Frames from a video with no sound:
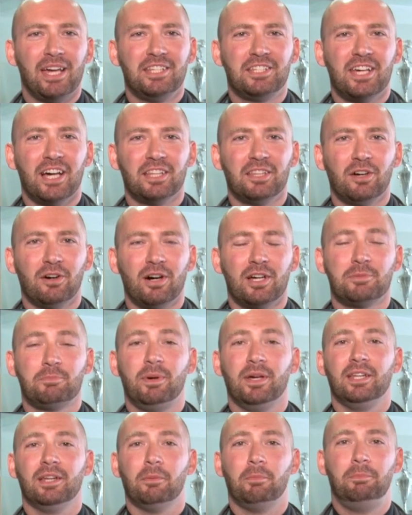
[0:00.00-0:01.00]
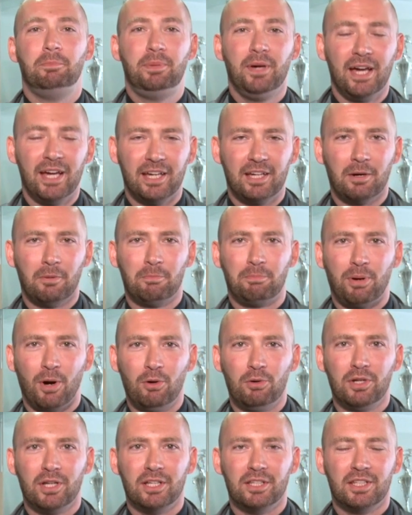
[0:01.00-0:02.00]
Gendo has been a big
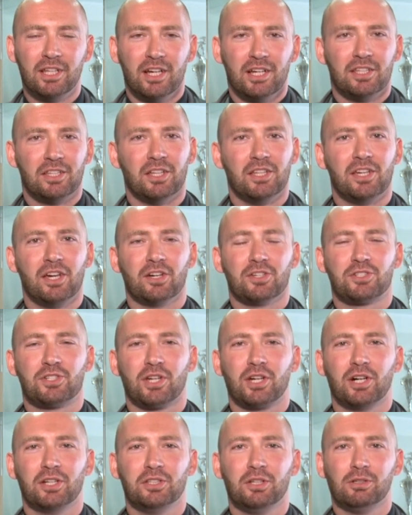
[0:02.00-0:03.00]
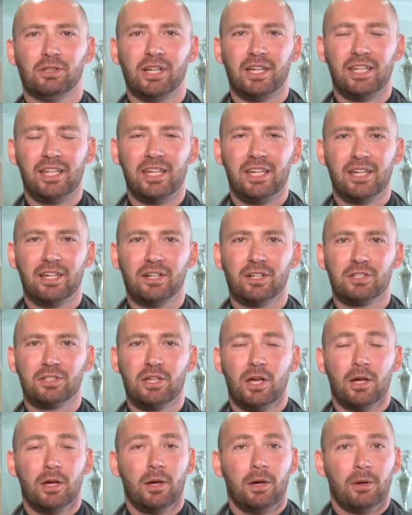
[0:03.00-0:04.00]
component to the El Segundo Lady Eagles
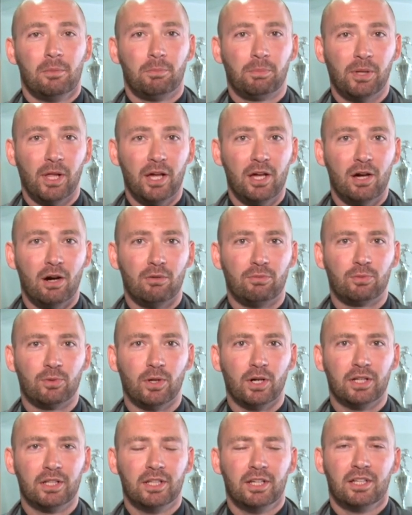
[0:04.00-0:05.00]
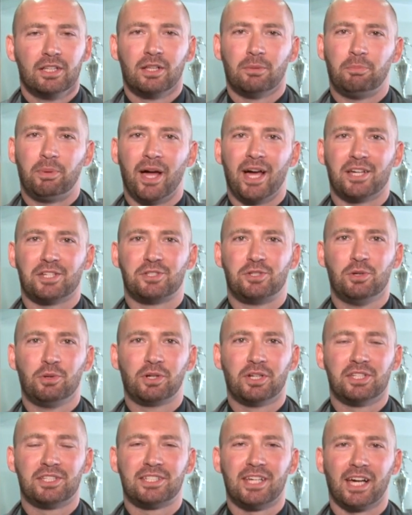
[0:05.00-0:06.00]
playoff run the past two
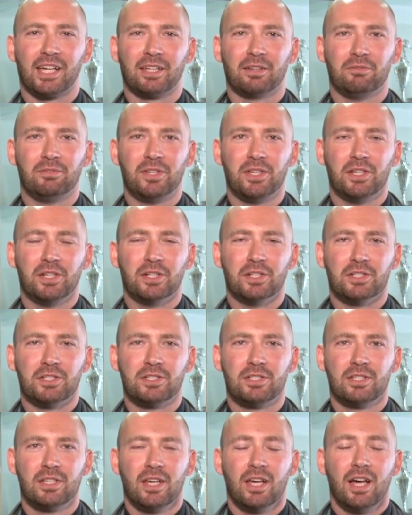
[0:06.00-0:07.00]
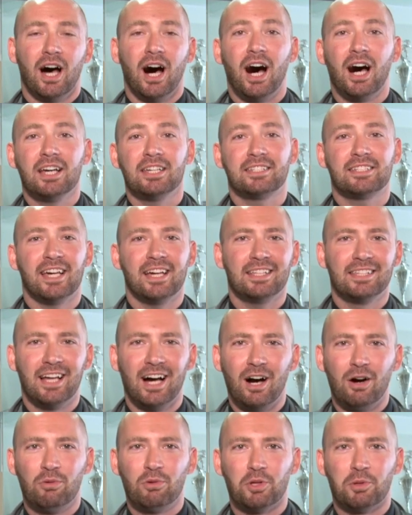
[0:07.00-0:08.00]
consecutive years. I sat
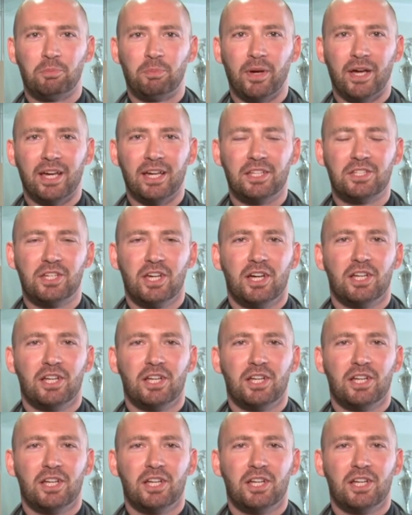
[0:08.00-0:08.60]
down with Paige